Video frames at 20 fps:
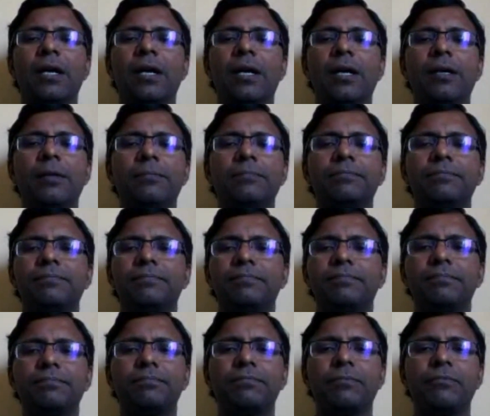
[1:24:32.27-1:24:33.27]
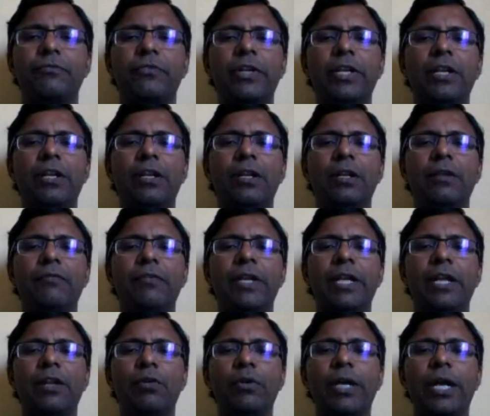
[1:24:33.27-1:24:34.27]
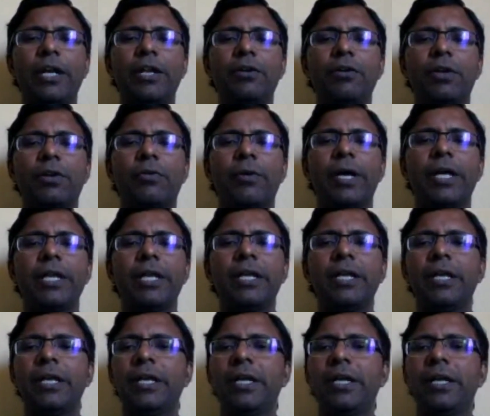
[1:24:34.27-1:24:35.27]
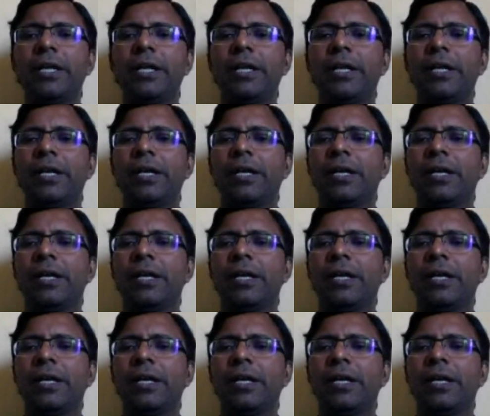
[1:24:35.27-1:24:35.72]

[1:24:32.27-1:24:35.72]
When I look at your query